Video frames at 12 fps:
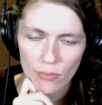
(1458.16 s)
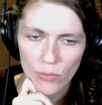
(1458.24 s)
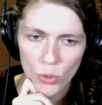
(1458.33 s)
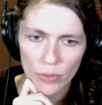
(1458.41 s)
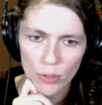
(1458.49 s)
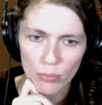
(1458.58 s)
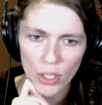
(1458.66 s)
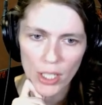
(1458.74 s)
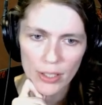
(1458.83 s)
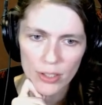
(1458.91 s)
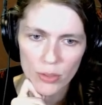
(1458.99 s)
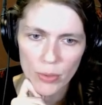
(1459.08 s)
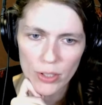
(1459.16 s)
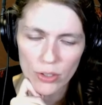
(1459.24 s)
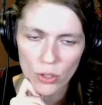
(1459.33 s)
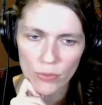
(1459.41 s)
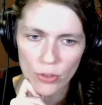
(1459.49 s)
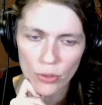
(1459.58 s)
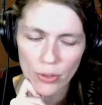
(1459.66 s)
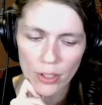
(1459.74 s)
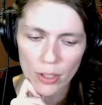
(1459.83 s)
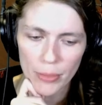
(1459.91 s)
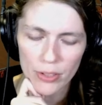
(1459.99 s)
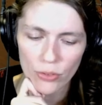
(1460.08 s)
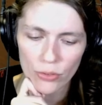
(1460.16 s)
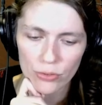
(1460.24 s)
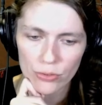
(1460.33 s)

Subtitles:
if he blocks with his Overgrowth Elemental.